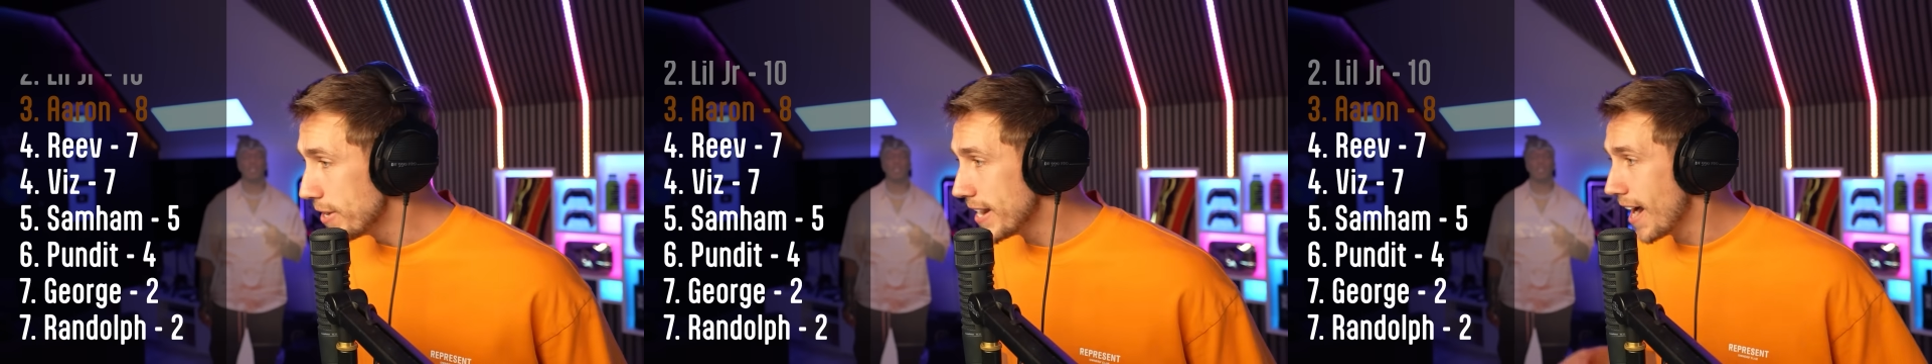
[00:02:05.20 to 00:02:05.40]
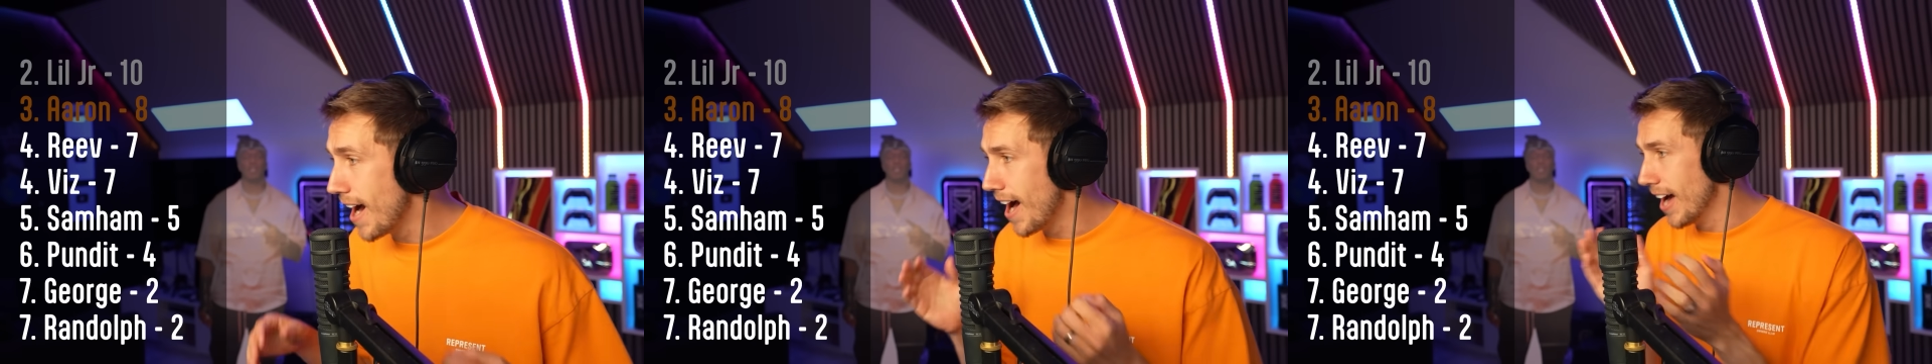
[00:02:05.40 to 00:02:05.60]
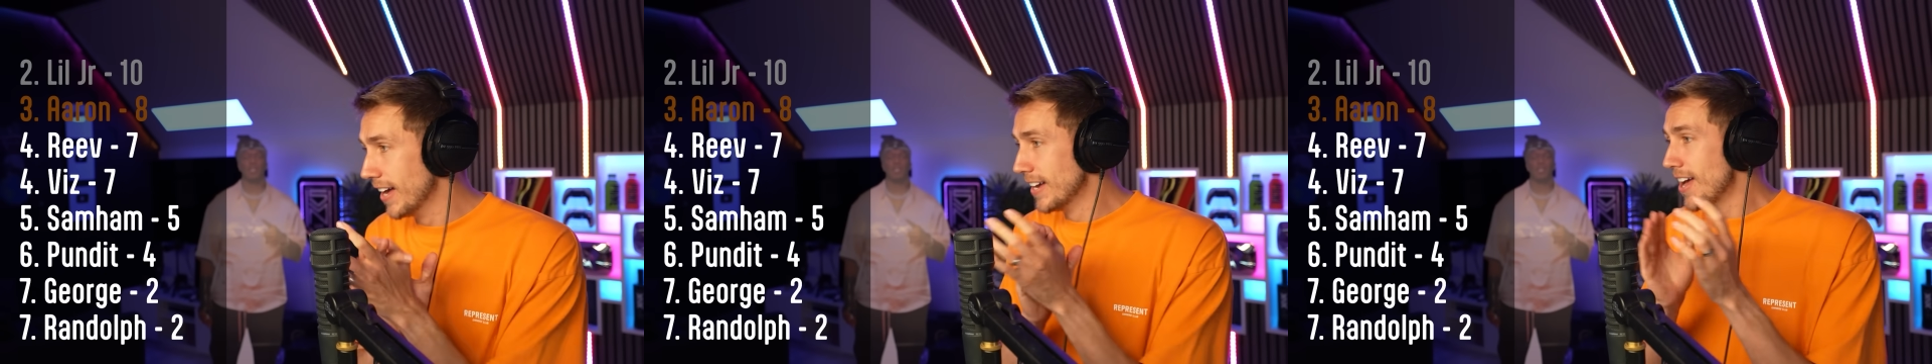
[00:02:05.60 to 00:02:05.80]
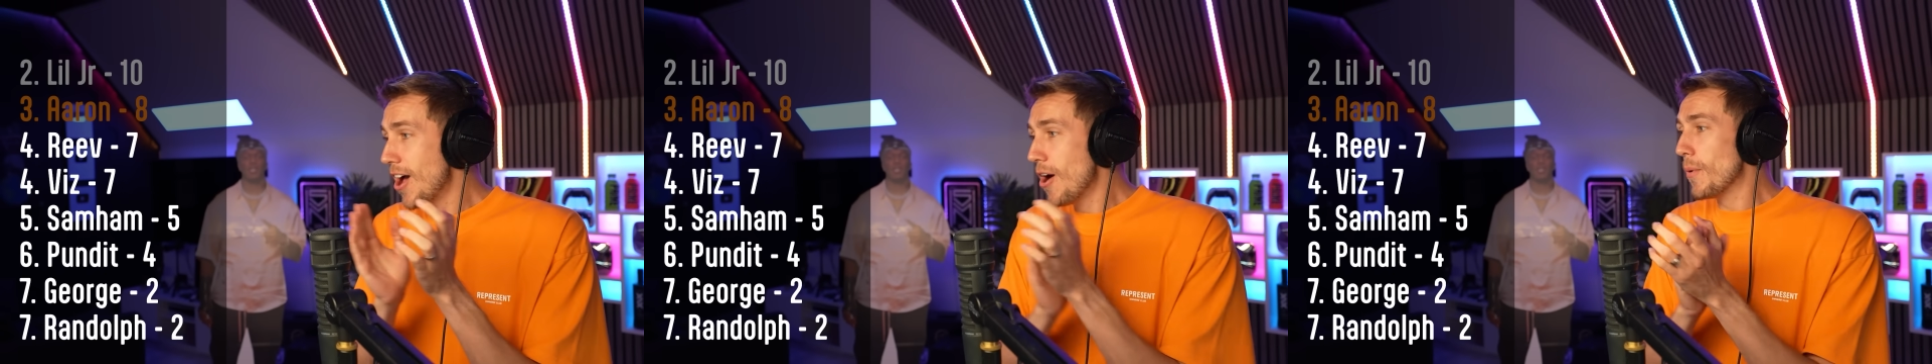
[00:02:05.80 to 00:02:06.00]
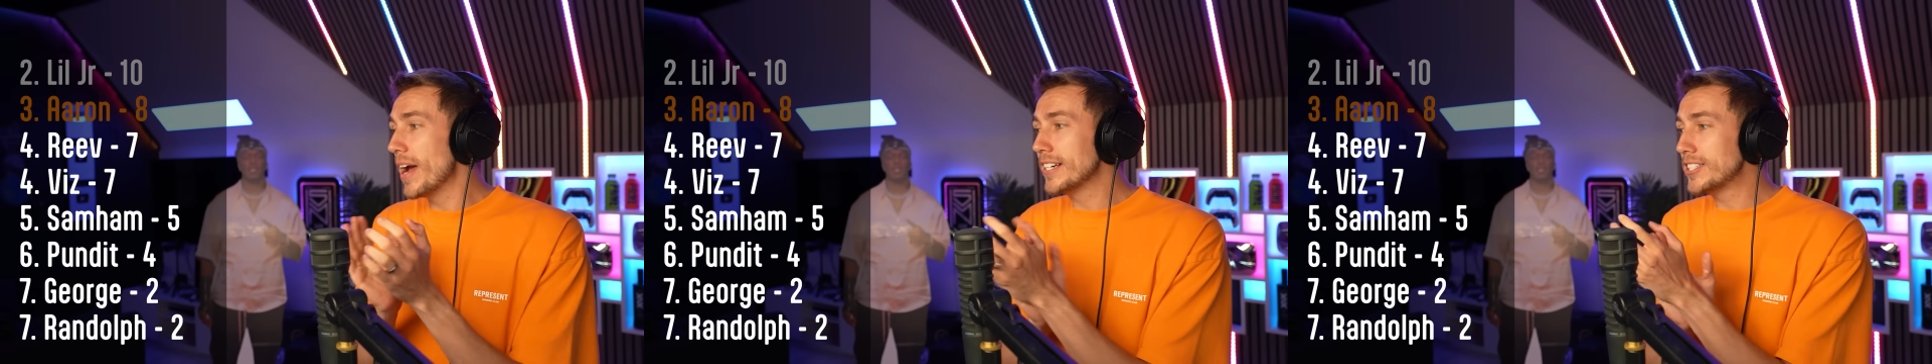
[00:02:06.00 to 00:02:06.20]
Junior
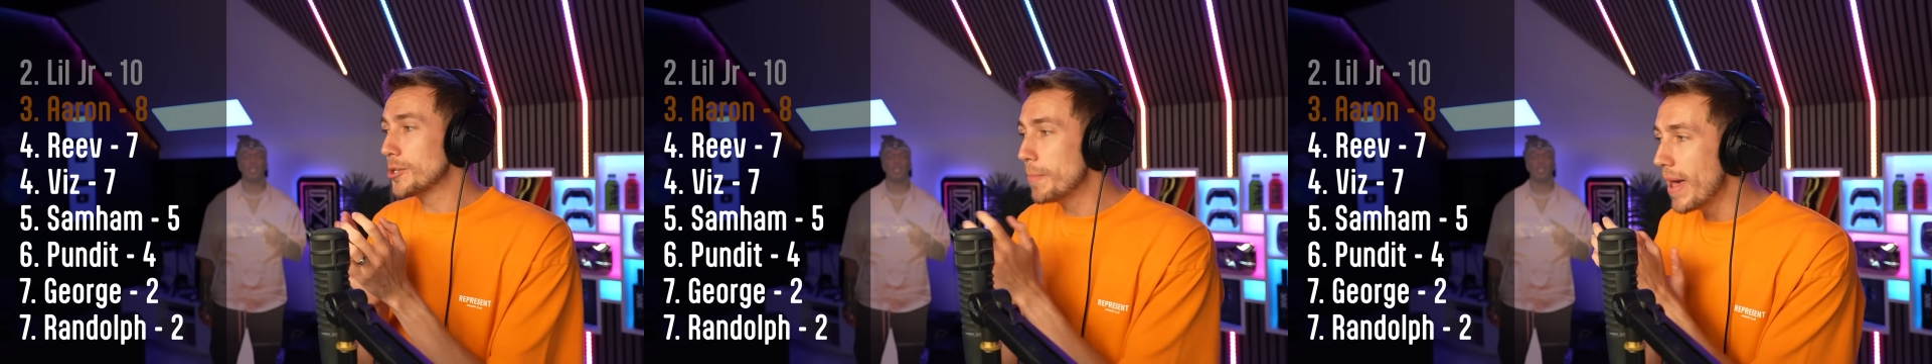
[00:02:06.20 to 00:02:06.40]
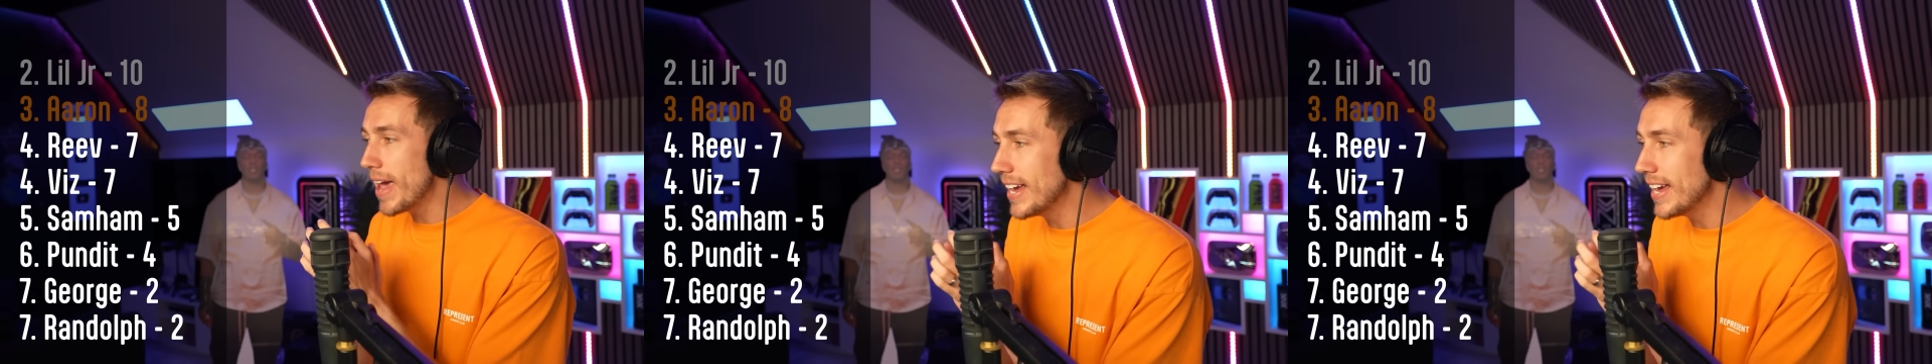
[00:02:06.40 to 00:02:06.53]
which